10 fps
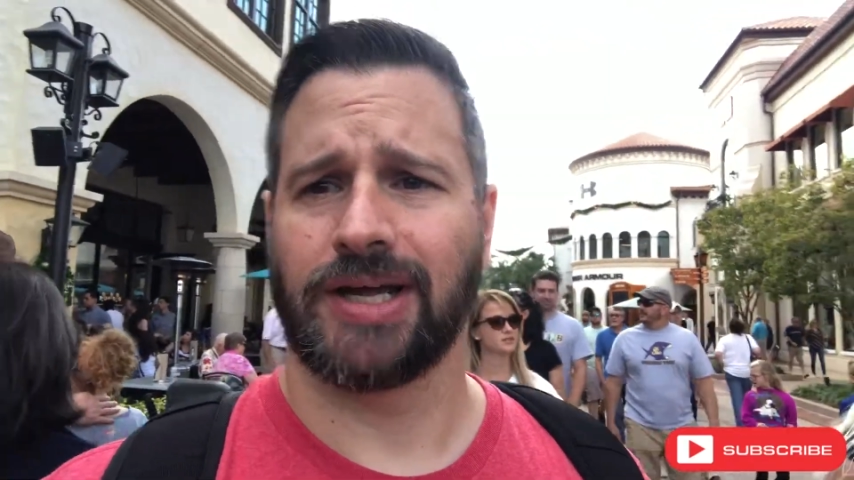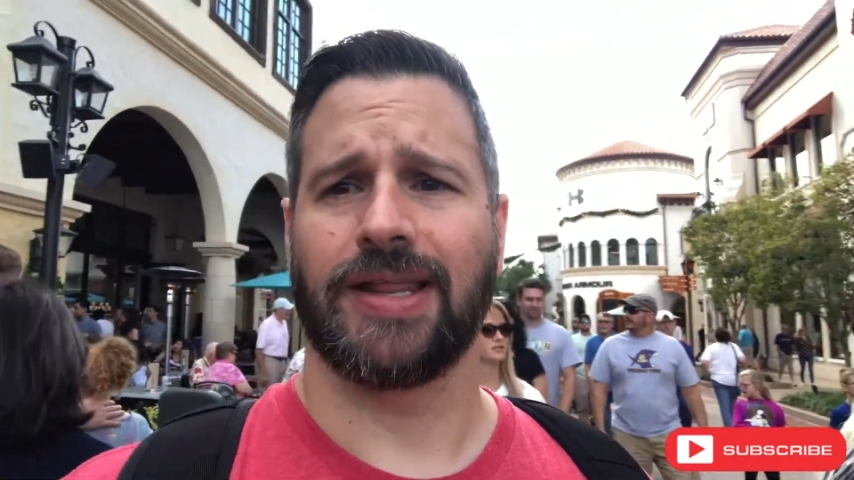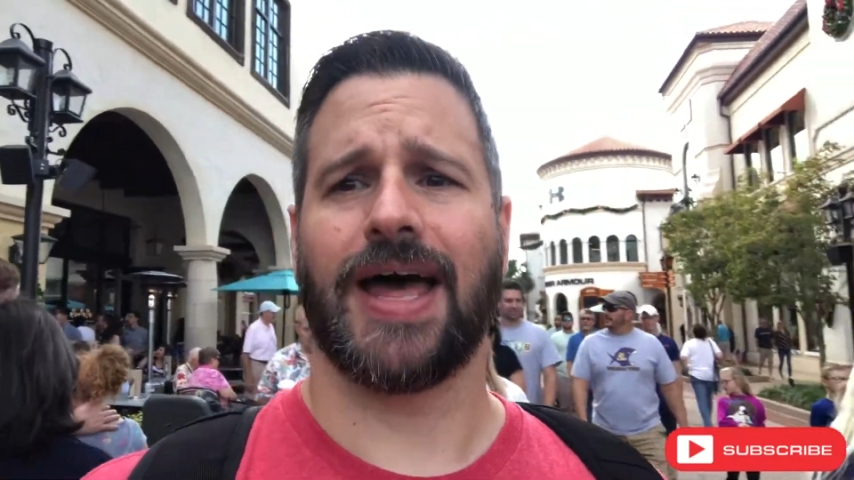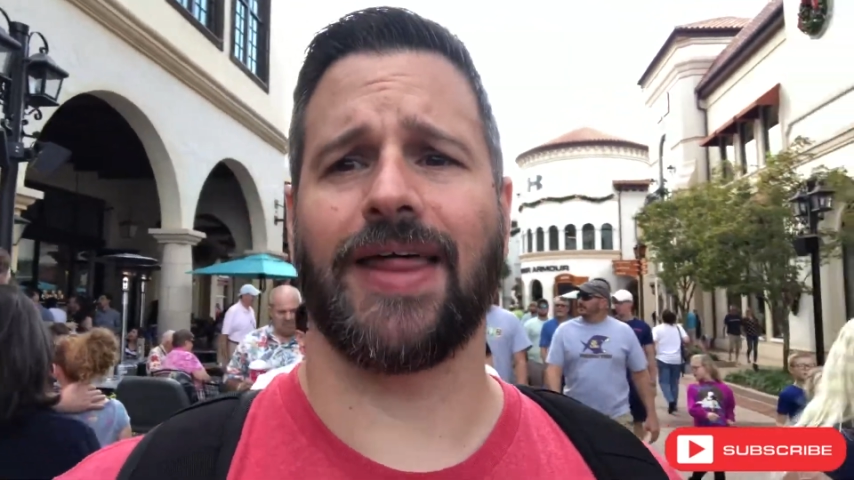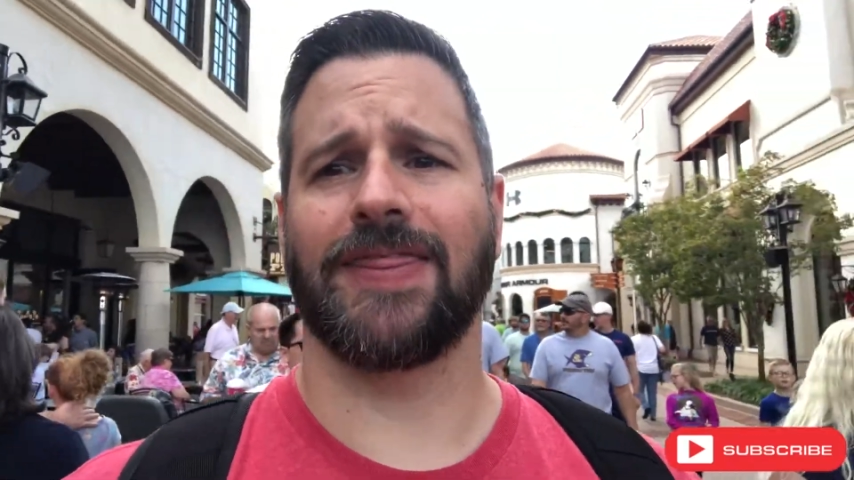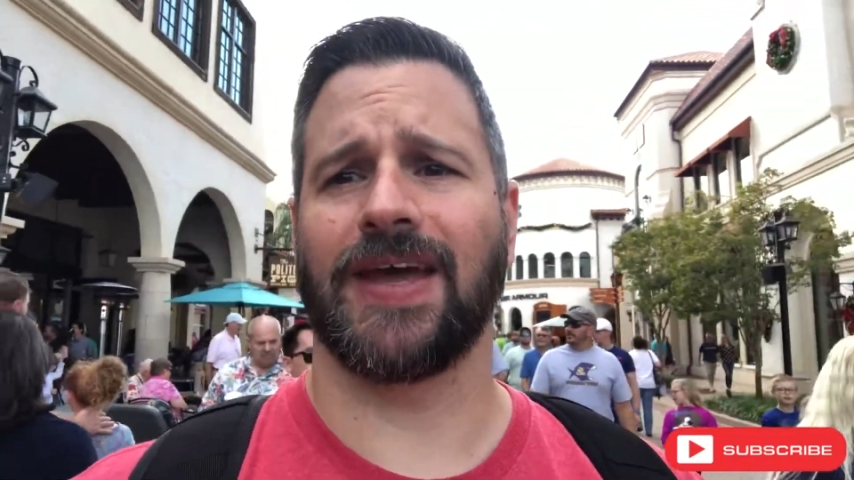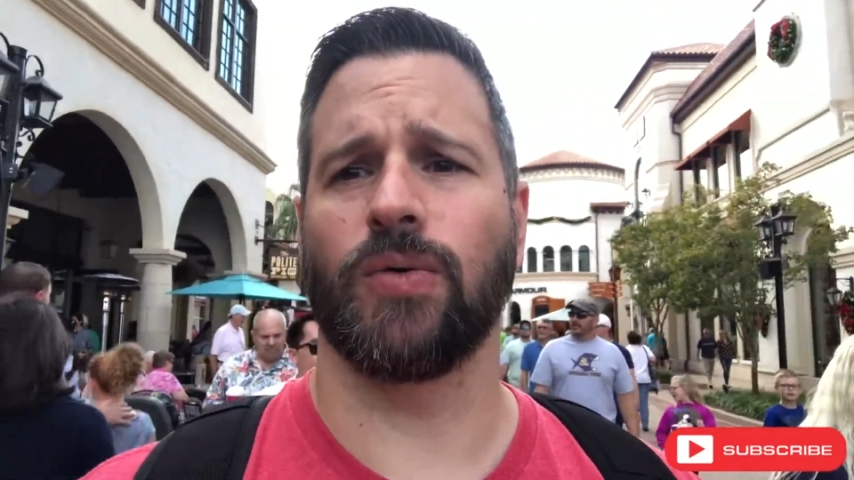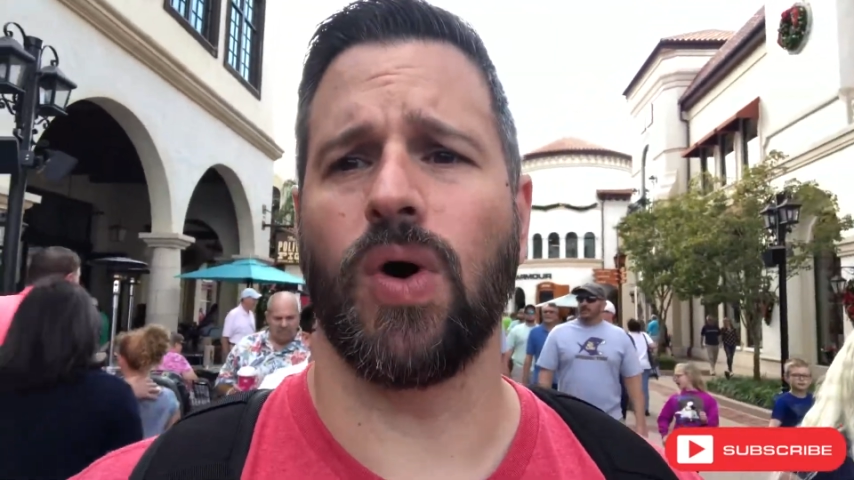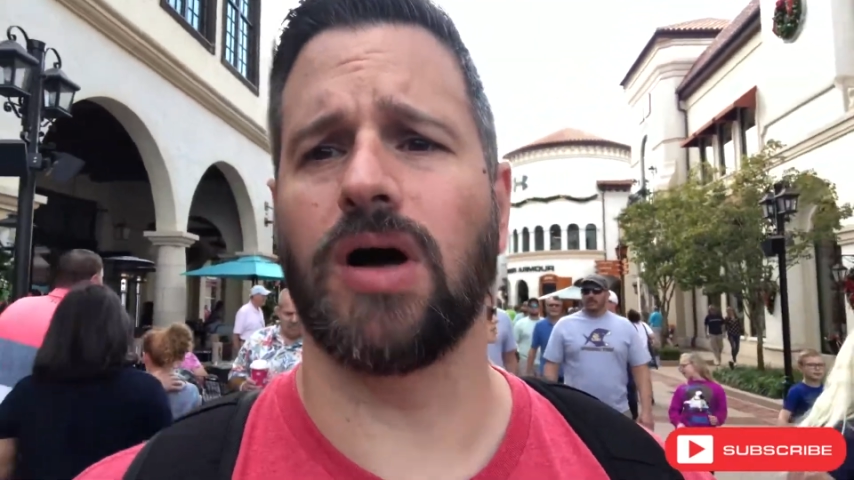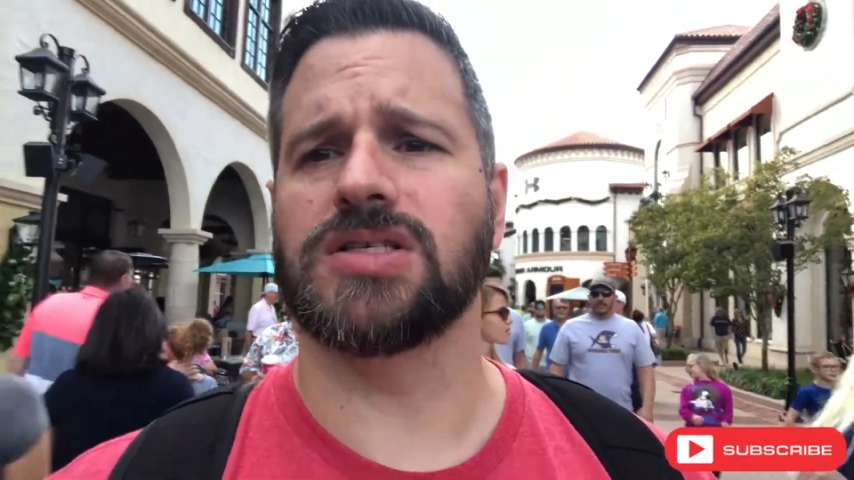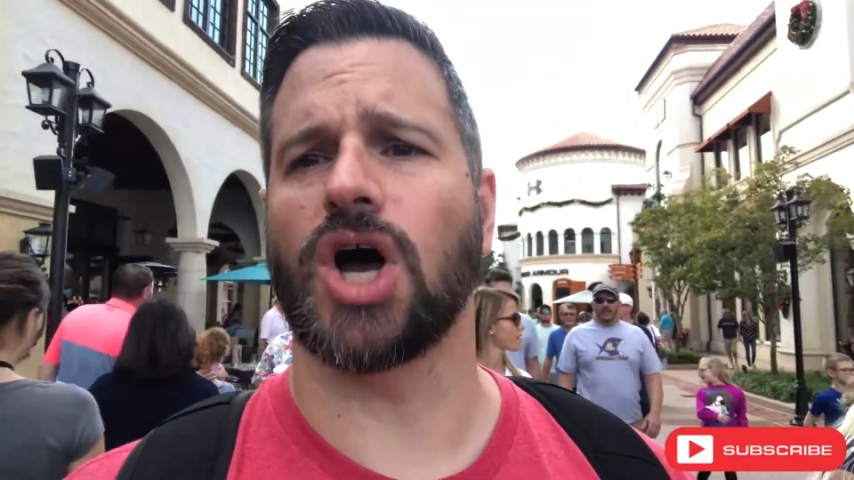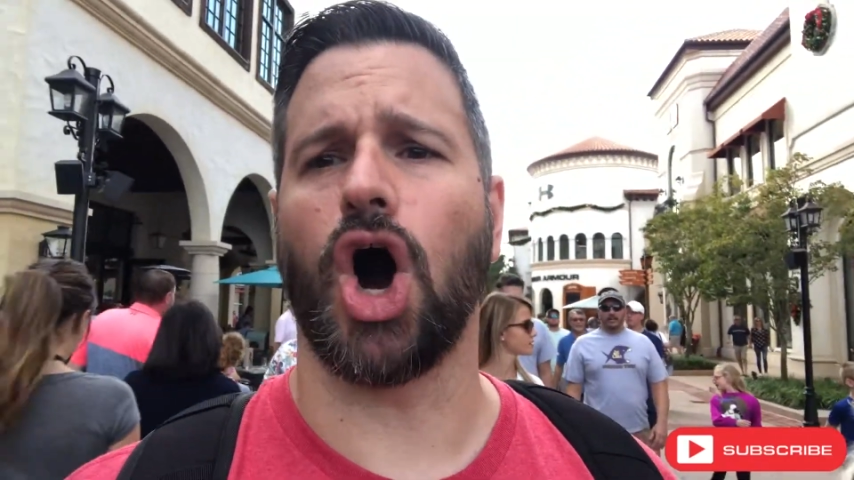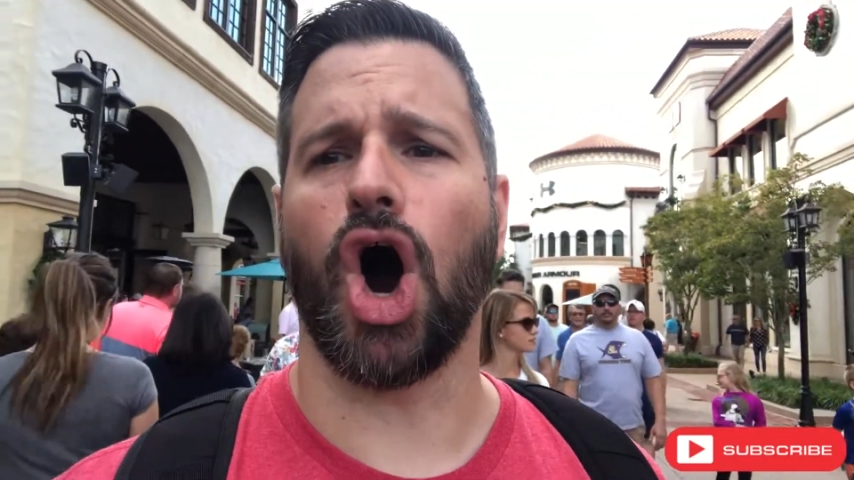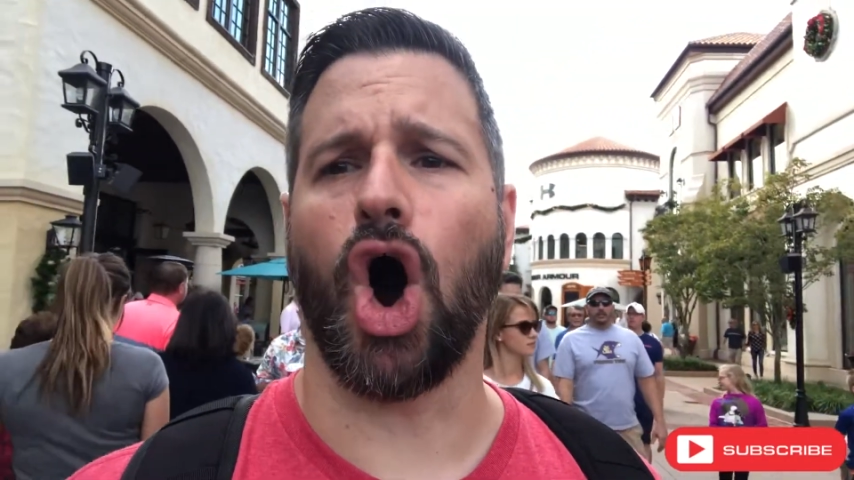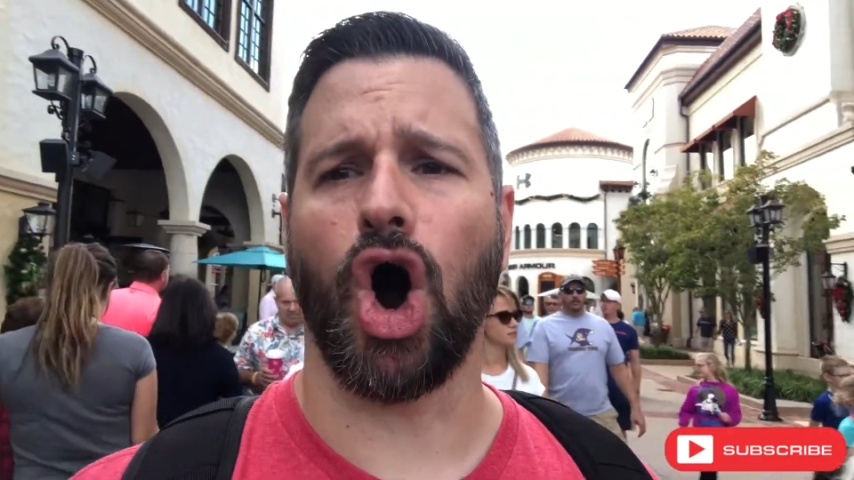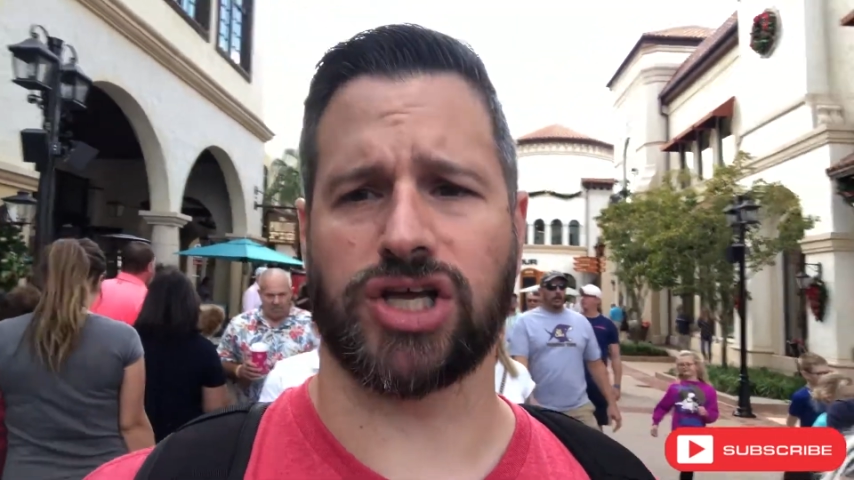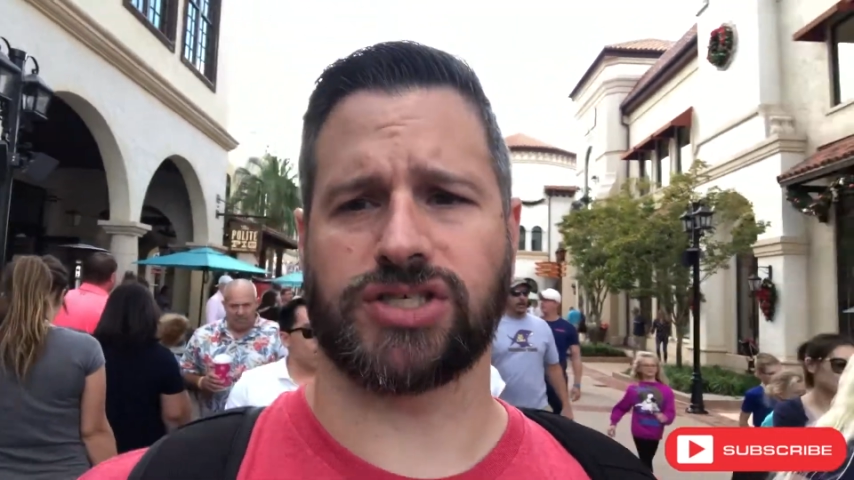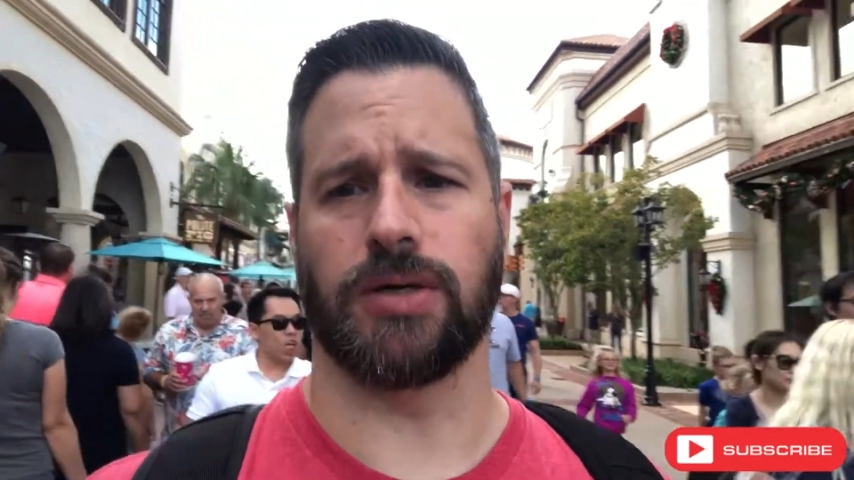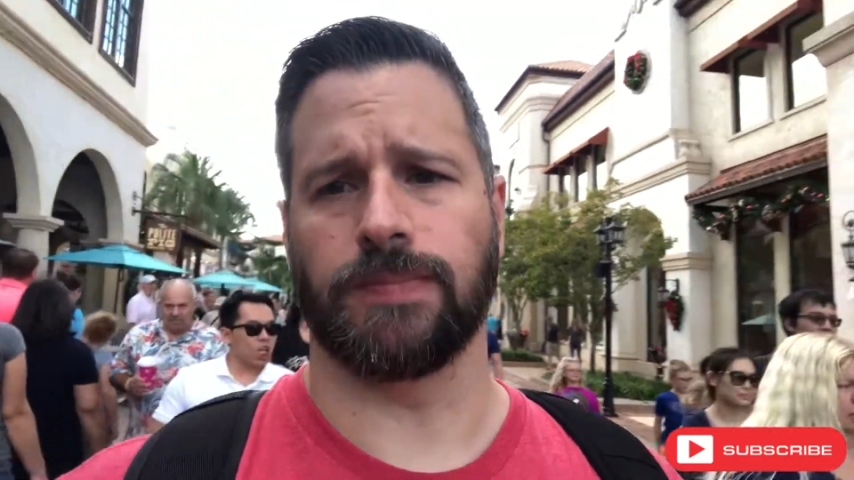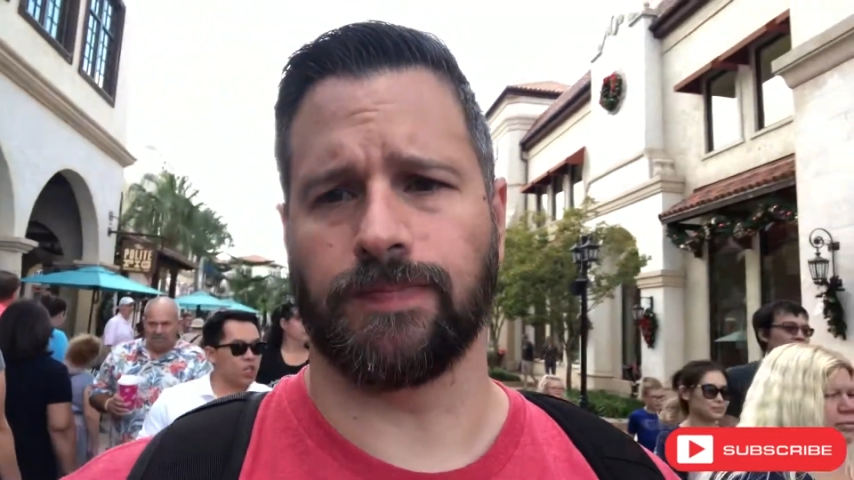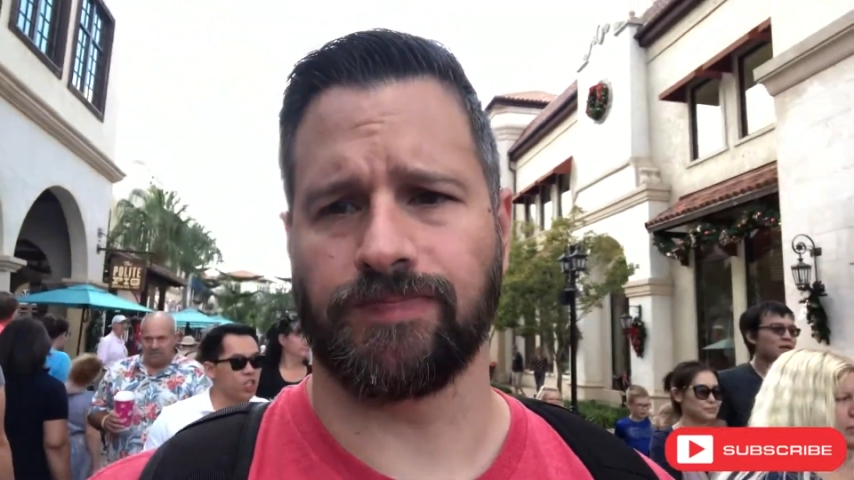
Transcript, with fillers: That thing was awesome.